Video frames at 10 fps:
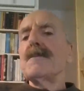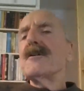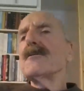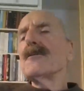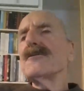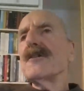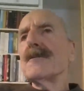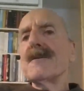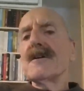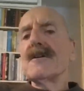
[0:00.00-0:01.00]
but
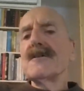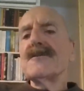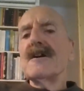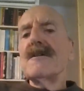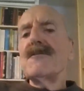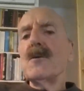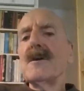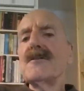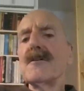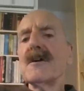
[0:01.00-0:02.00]
also because if you
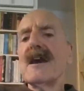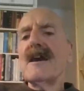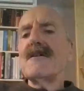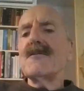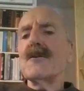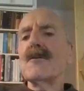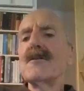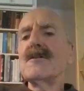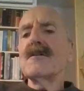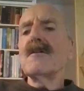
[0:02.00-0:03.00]
are not careful,
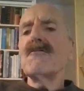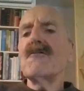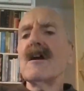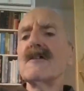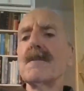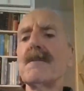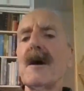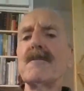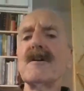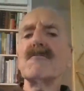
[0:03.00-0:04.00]
you can create a
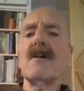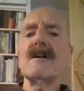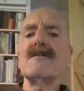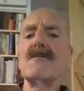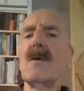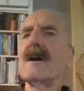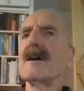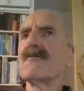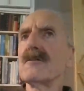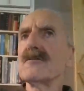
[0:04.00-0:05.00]
public right of way
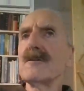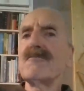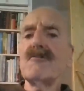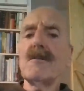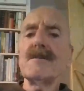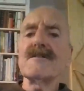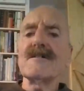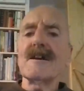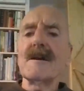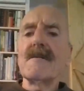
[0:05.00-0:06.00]
across your
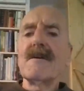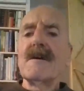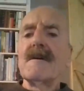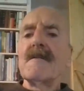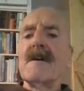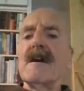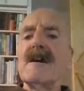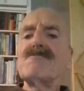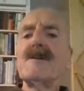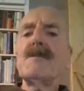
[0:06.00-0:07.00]
property.
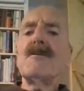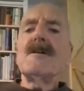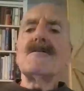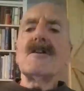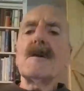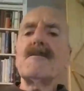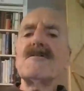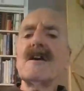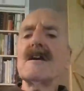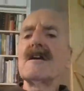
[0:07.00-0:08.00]
If people using a
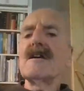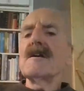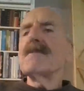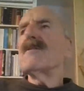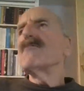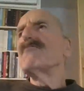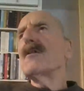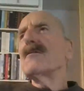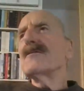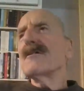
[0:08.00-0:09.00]
particular
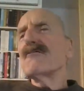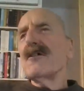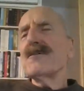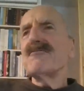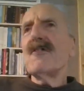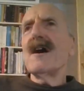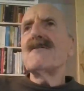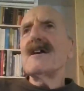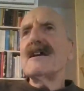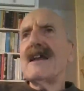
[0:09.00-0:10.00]
route across
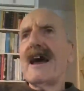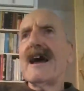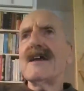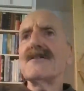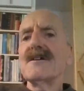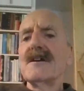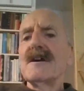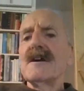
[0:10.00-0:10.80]
private land